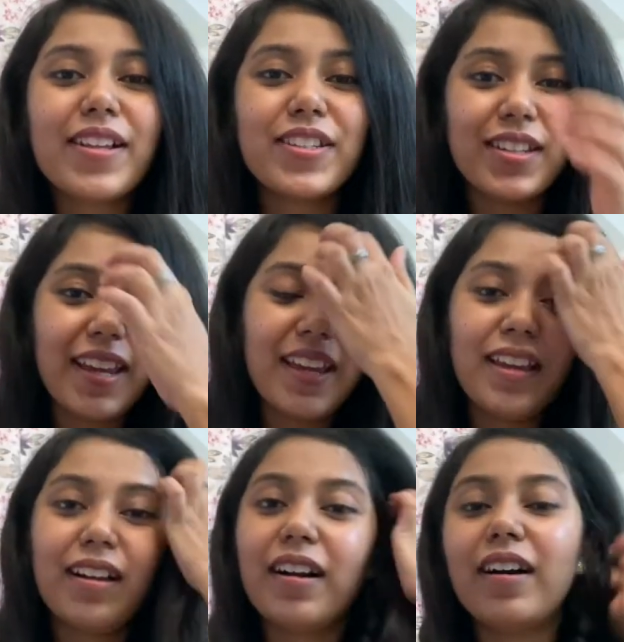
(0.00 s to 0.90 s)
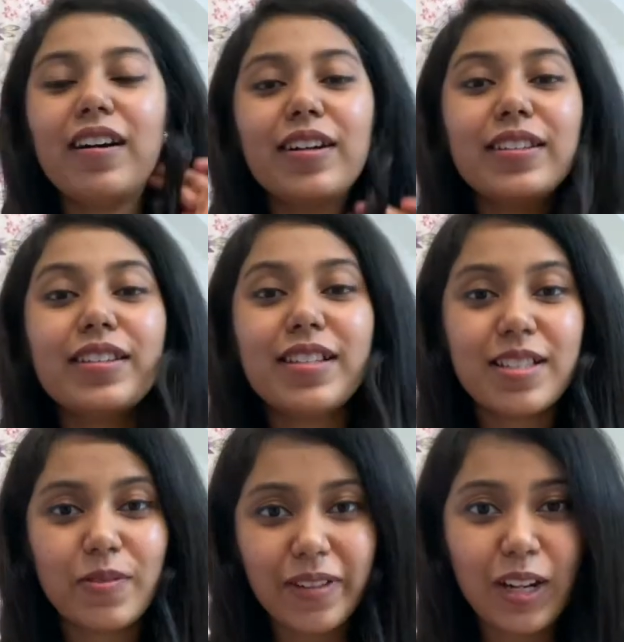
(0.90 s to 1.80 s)
Today,
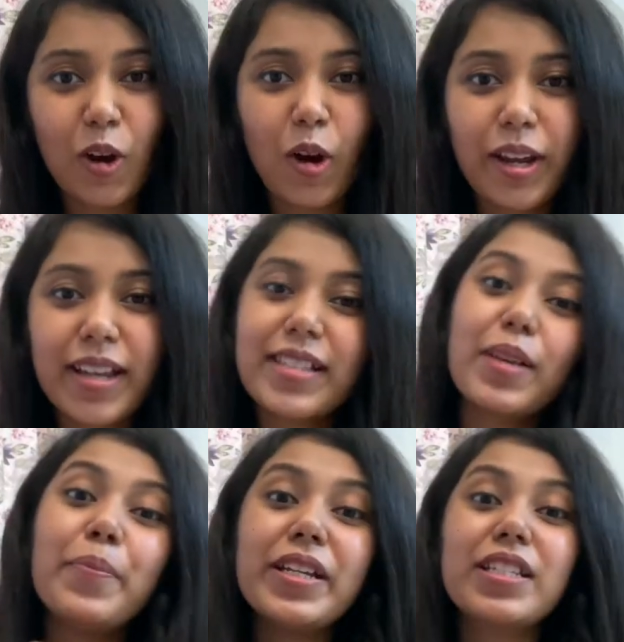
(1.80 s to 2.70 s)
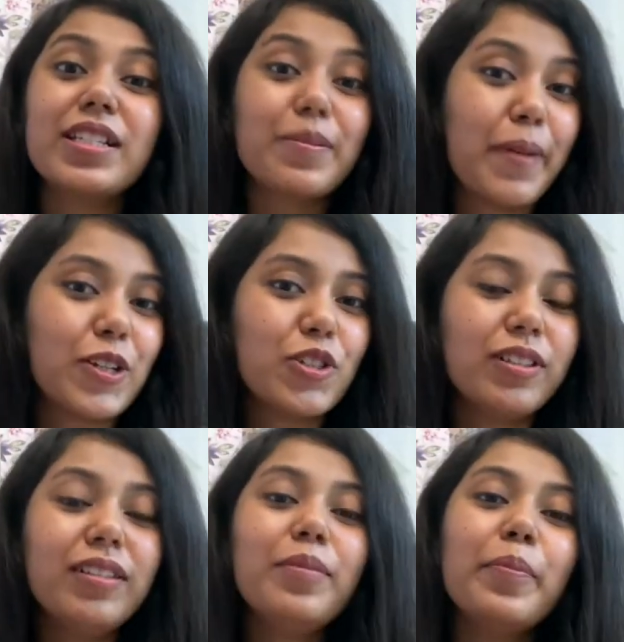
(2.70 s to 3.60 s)
this vlog is a bit
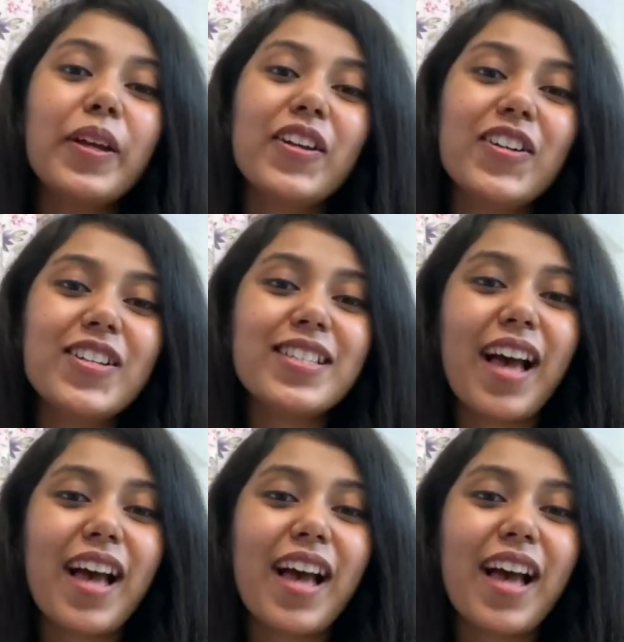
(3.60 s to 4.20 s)
special because